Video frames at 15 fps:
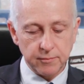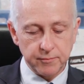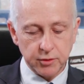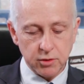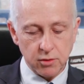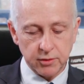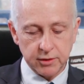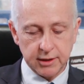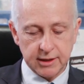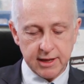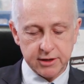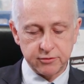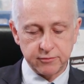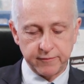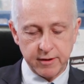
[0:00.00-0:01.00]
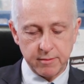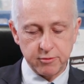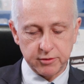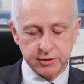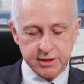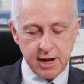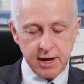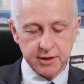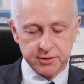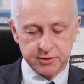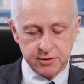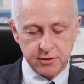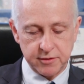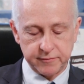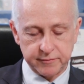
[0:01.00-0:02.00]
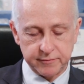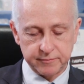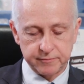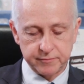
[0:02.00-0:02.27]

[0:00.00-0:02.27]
called the lateral femoral cutaneous nerve.